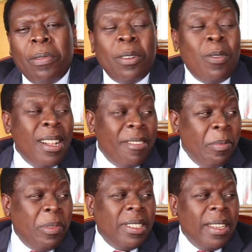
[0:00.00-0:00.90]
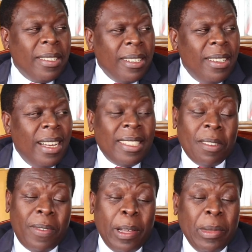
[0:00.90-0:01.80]
very well represented as
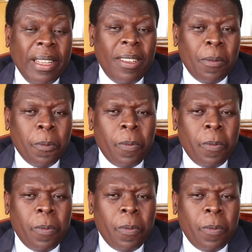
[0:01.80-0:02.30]
a family.